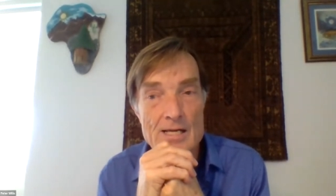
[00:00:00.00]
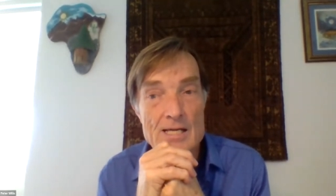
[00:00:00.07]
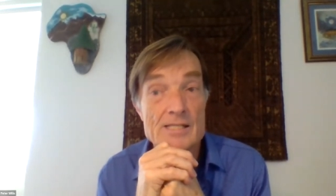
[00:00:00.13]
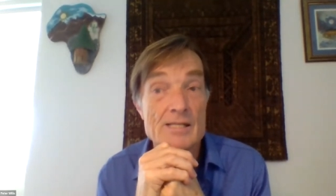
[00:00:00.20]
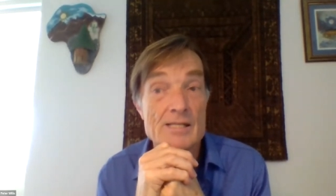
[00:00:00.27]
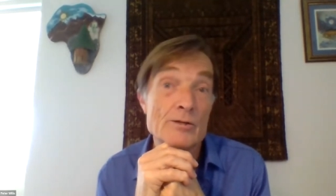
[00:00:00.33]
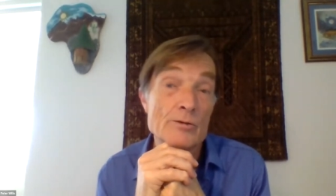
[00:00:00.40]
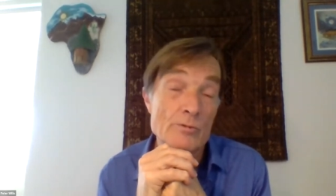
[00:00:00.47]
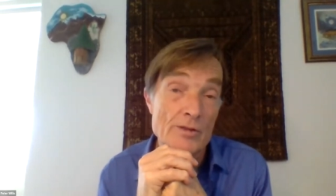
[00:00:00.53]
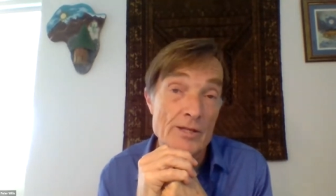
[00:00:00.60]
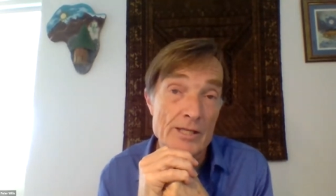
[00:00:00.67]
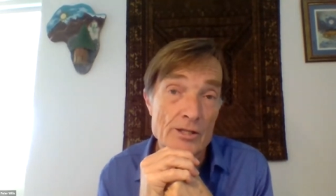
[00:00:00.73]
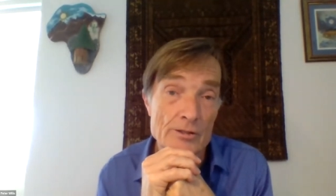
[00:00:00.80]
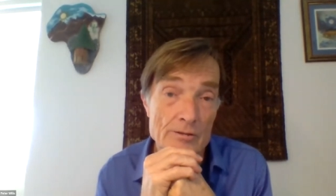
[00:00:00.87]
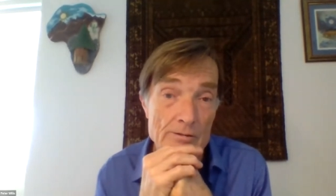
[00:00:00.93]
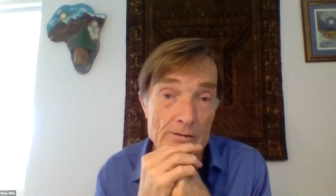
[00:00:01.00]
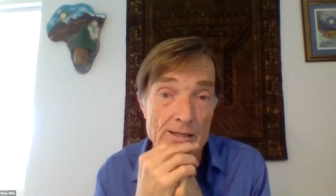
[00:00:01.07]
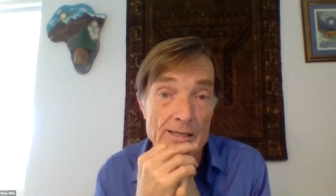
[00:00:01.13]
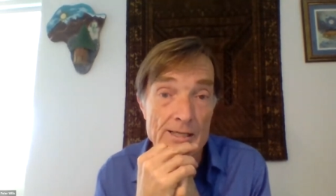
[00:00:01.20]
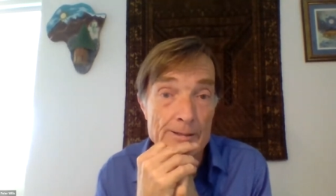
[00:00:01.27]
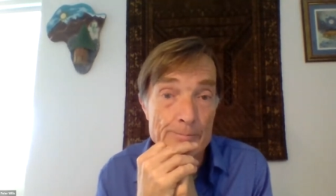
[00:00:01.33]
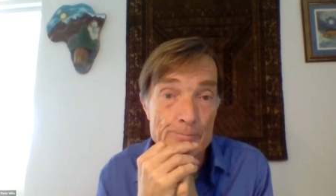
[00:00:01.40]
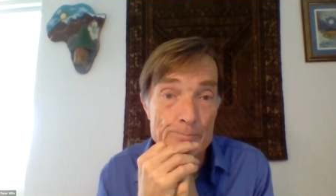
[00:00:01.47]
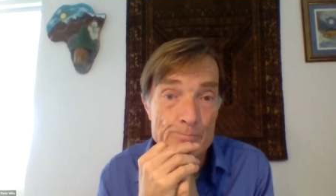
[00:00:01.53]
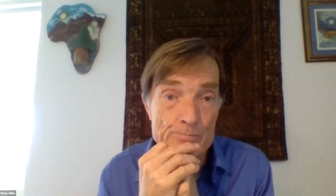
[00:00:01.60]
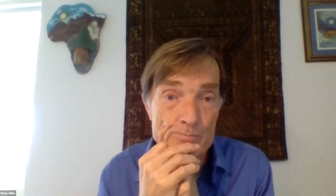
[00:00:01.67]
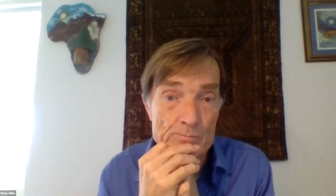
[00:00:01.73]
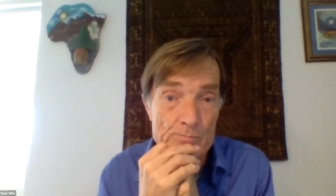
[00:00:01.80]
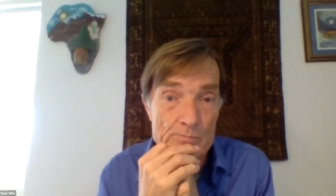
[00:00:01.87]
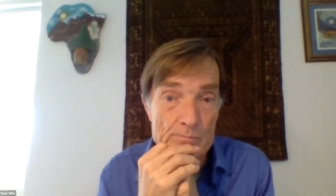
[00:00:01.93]
So thank you. Um,
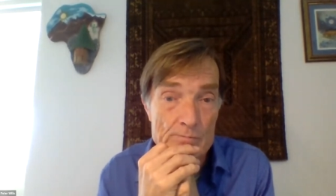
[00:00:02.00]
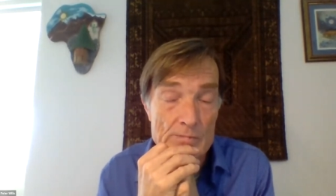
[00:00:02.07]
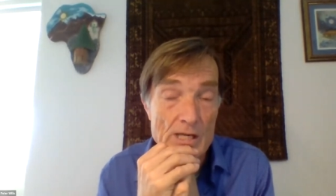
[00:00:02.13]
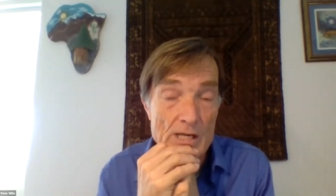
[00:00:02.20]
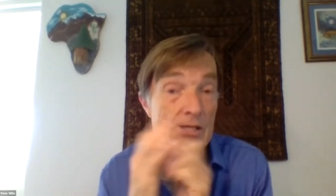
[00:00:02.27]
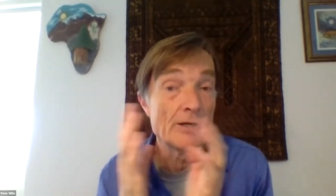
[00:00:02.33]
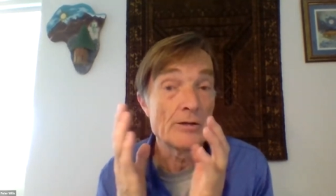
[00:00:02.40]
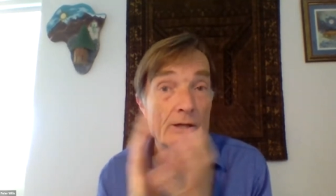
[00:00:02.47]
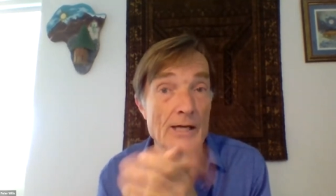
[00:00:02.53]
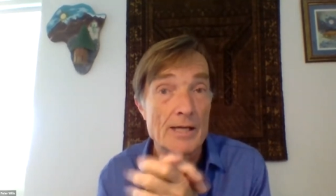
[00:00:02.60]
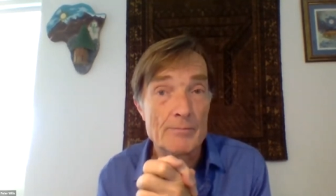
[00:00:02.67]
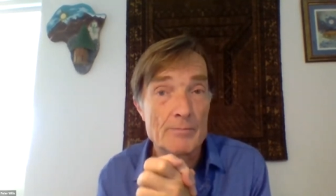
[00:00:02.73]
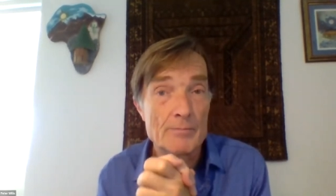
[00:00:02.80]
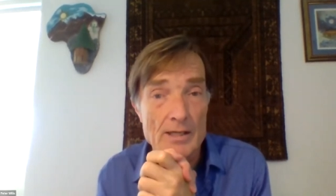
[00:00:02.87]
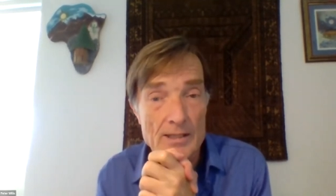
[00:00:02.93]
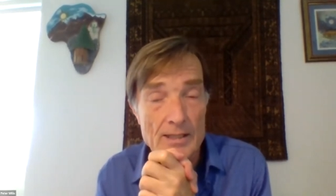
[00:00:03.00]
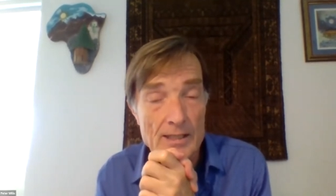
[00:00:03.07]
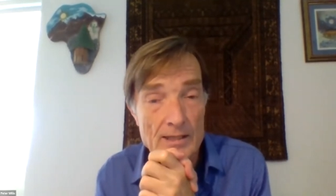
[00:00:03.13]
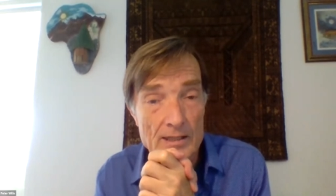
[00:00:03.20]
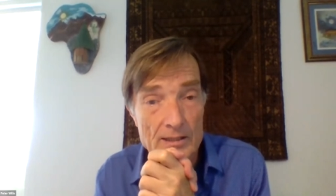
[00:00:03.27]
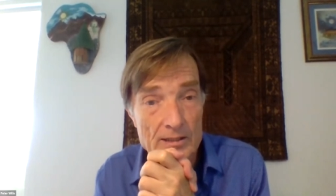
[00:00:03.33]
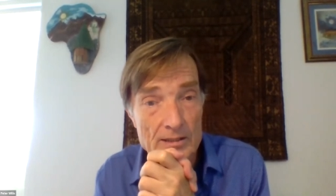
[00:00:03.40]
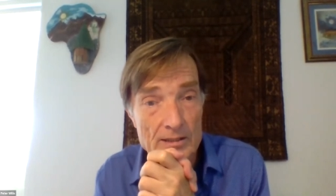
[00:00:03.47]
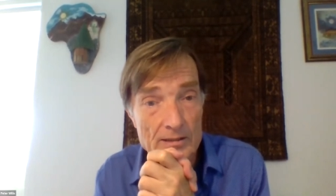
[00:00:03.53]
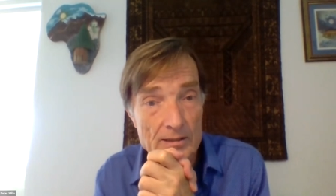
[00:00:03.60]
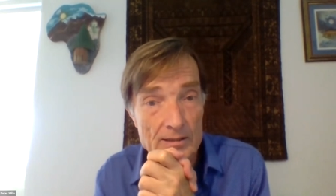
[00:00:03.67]
no, um, I, I think,